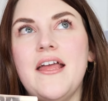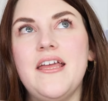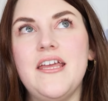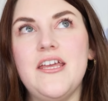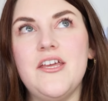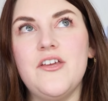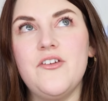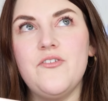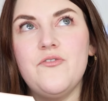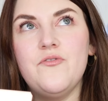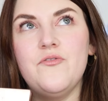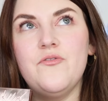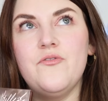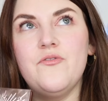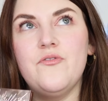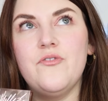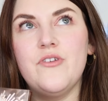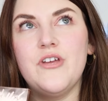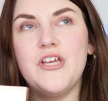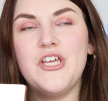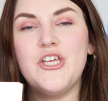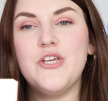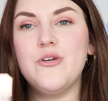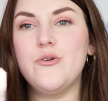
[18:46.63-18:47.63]
If
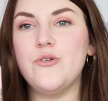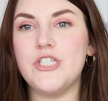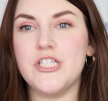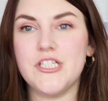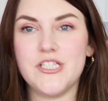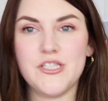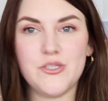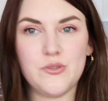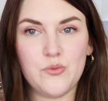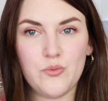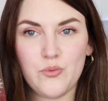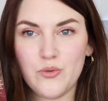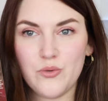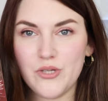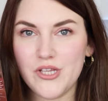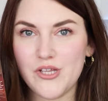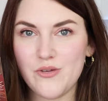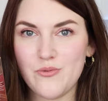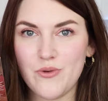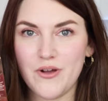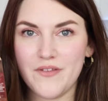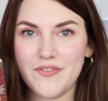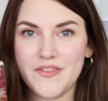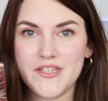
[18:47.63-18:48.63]
you just really
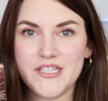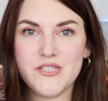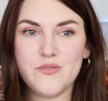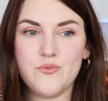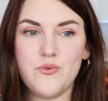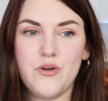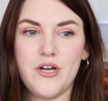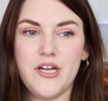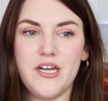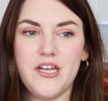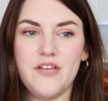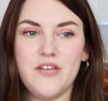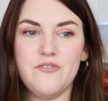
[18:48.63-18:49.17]
want this one,